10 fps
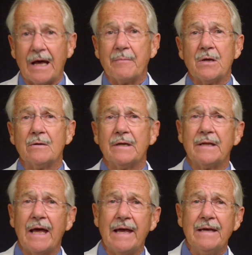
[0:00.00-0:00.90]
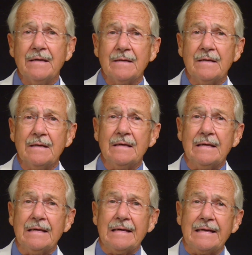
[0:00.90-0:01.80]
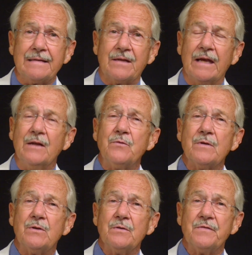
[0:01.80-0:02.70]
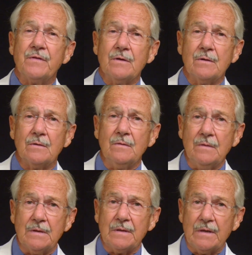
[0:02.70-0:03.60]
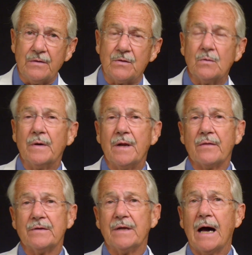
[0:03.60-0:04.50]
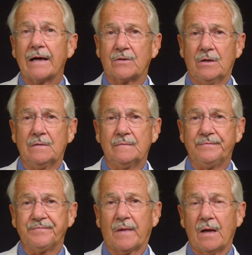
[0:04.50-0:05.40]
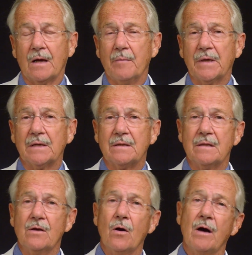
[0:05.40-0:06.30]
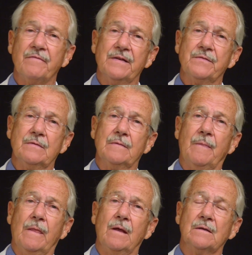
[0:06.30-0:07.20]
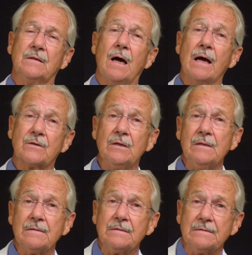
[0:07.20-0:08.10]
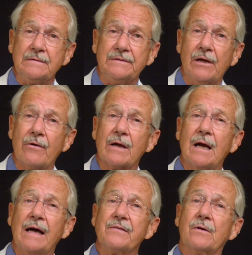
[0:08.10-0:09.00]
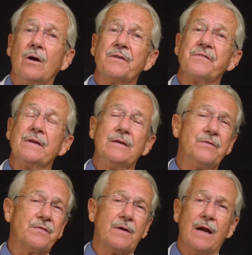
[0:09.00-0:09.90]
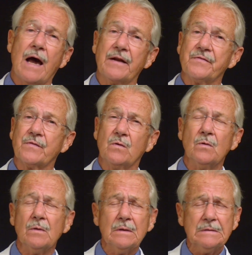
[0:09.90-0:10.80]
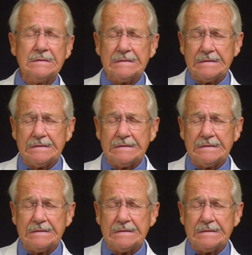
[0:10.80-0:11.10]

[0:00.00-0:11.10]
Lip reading: I'm here today to introduce you to another doctor coming into the office. Young doctor, Derek Garcia, just got out of school.